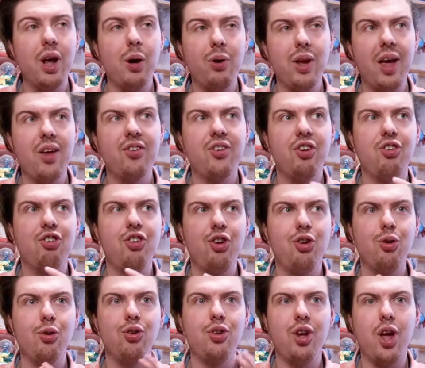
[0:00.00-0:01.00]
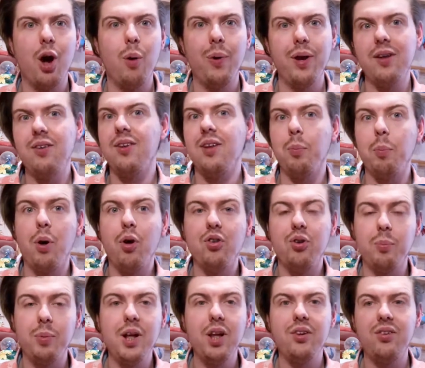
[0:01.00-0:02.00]
Now, yes, she does go into the
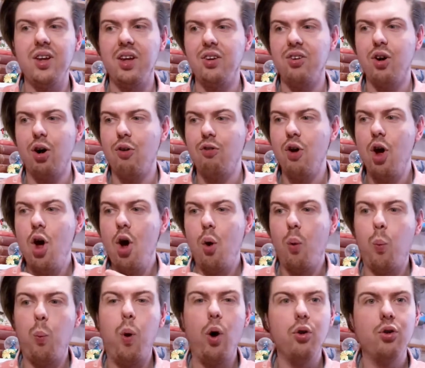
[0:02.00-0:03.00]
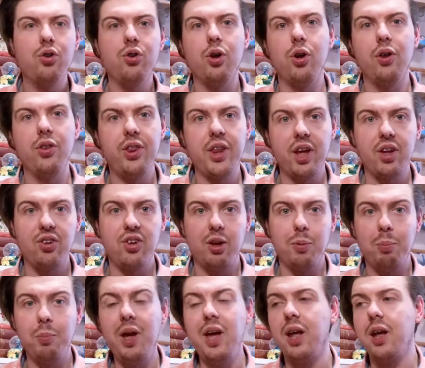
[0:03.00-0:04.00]
possibilities of what certain things
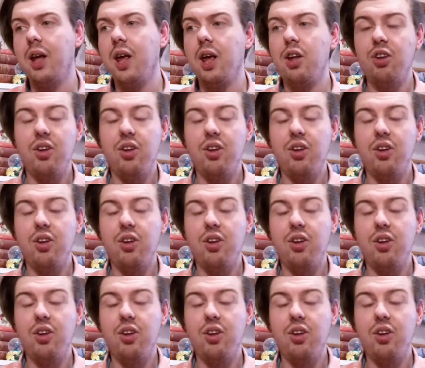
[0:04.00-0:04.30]
can mean.